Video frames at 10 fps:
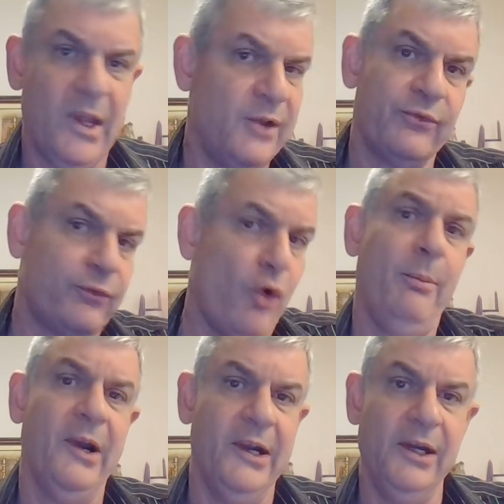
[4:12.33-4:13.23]
if
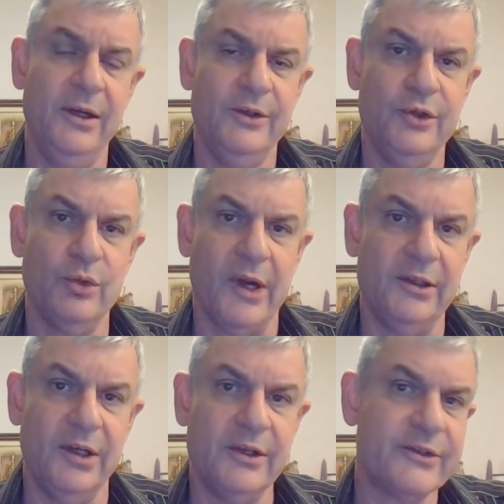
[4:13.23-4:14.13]
formerly you
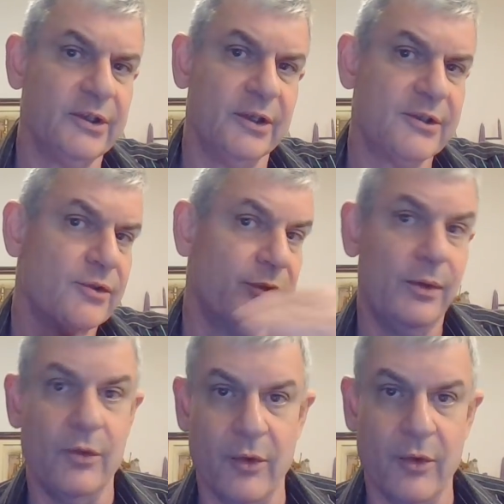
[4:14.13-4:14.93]
had incidents of